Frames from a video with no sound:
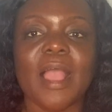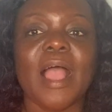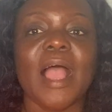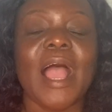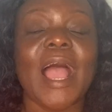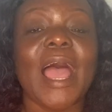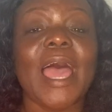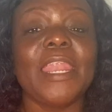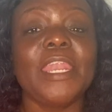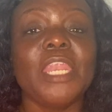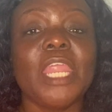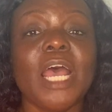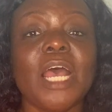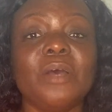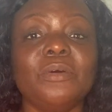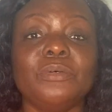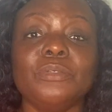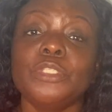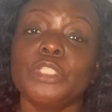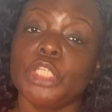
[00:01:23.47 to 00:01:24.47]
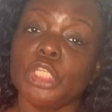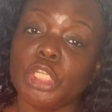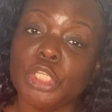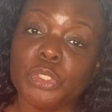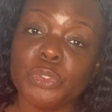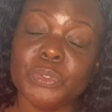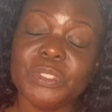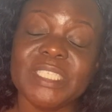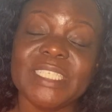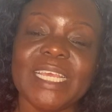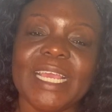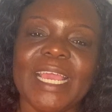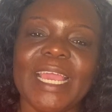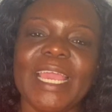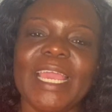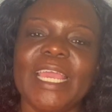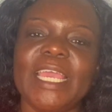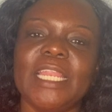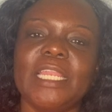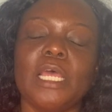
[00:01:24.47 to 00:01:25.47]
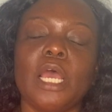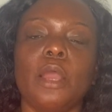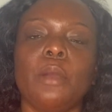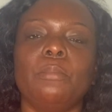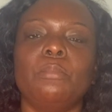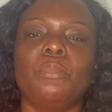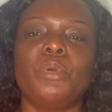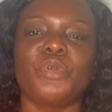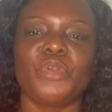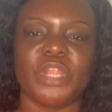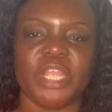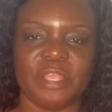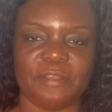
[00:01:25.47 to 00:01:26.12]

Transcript: And now the news in brief.